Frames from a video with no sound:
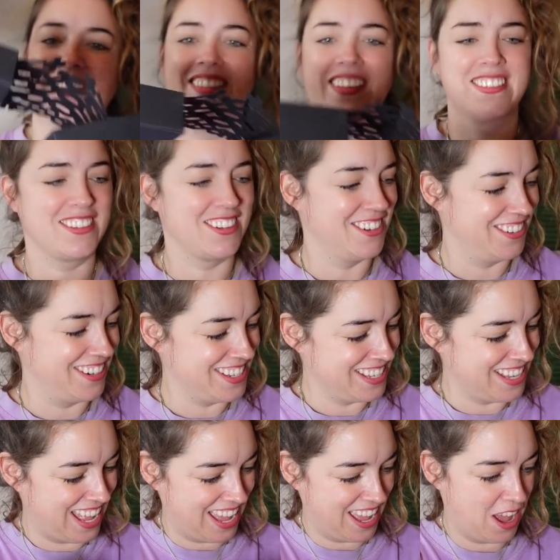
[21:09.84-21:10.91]
That's cool,
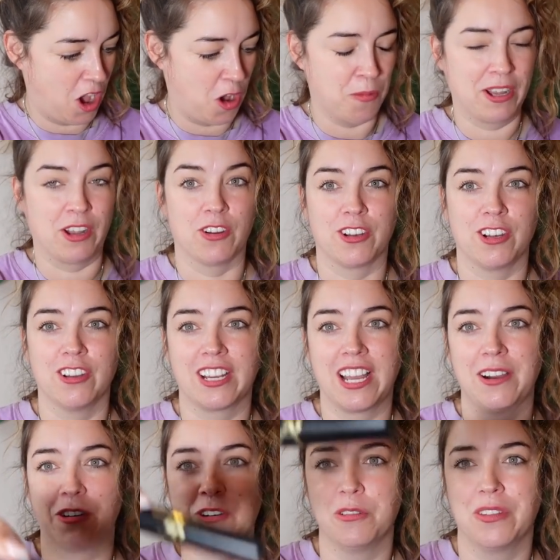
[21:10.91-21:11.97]
isn't it? Oh my God, look
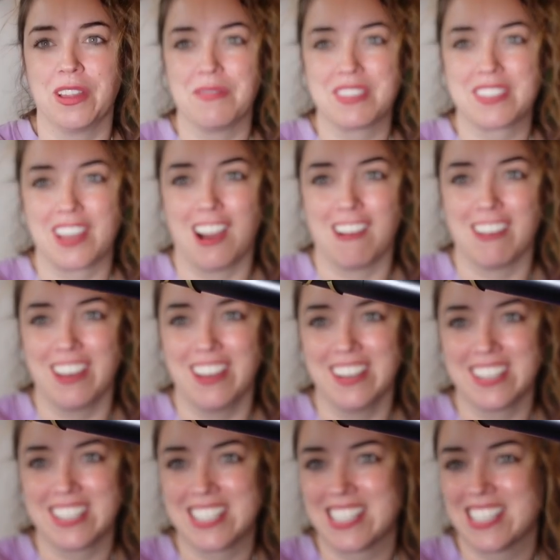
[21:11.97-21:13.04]
how cool that mascara
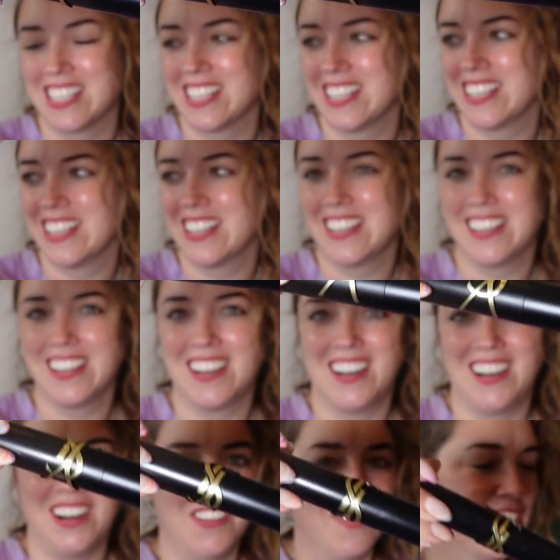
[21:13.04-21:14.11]
looks.
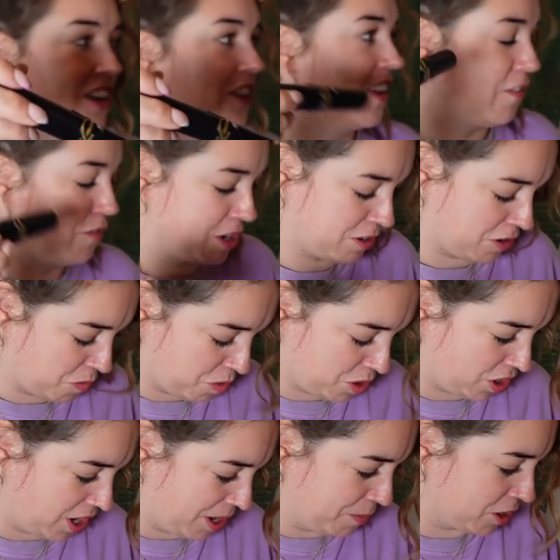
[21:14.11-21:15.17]
Oh my God, I've already got
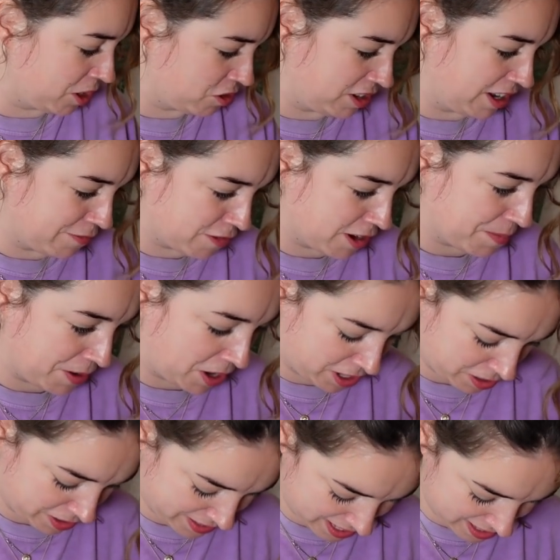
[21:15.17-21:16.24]
one eye. I'm not going to do the other eye, but
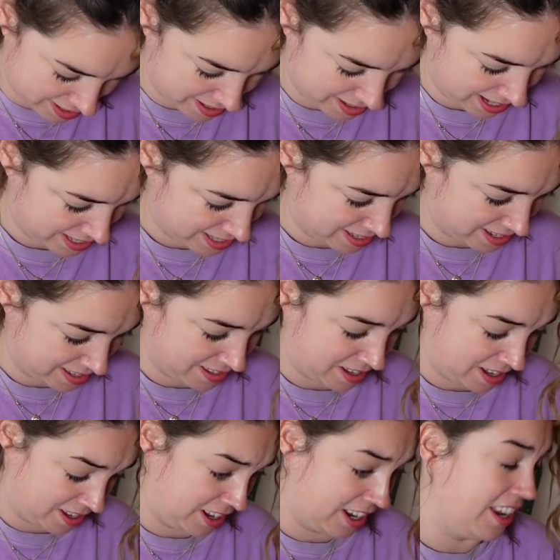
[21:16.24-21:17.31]
I need to test.
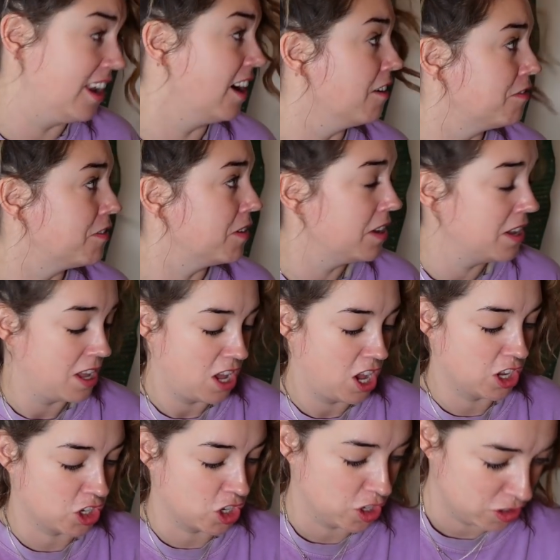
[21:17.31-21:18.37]
I love
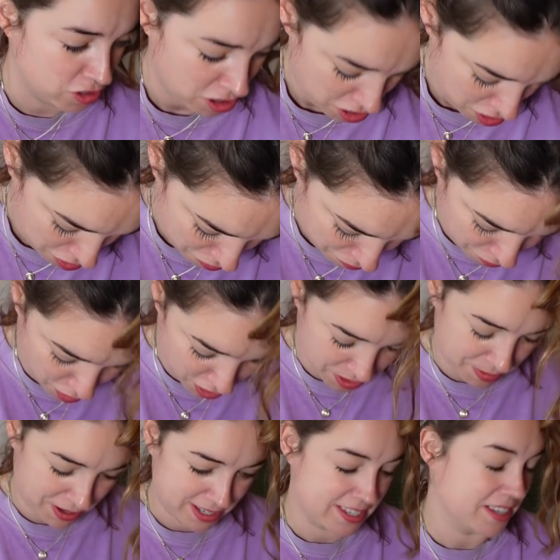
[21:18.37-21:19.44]
a good
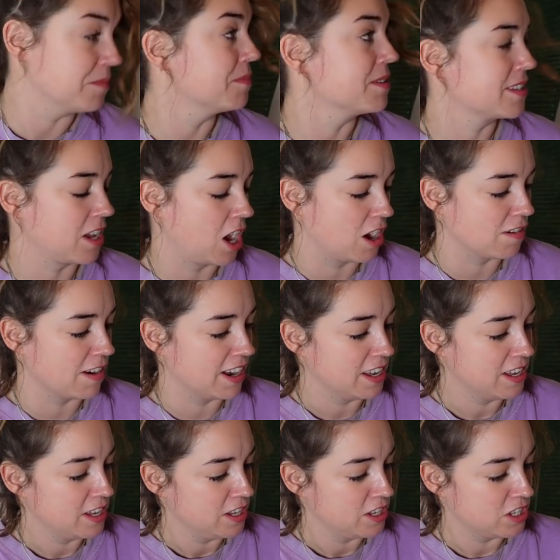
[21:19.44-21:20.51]
volumizing mascara.
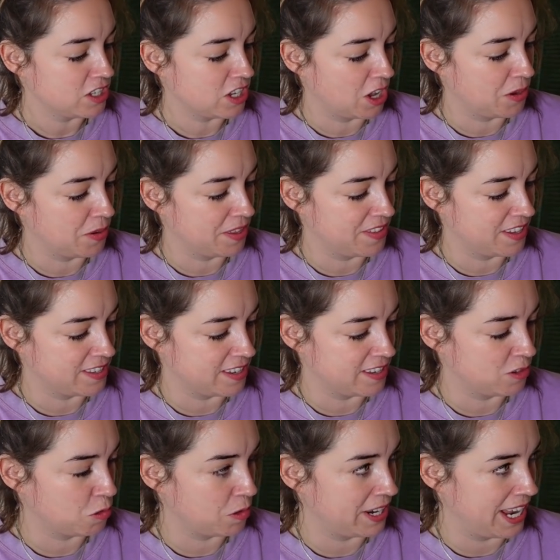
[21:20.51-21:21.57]
So this is
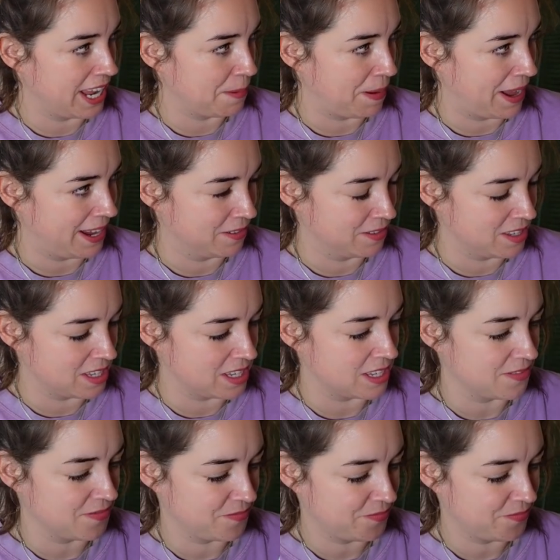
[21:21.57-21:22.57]
£28.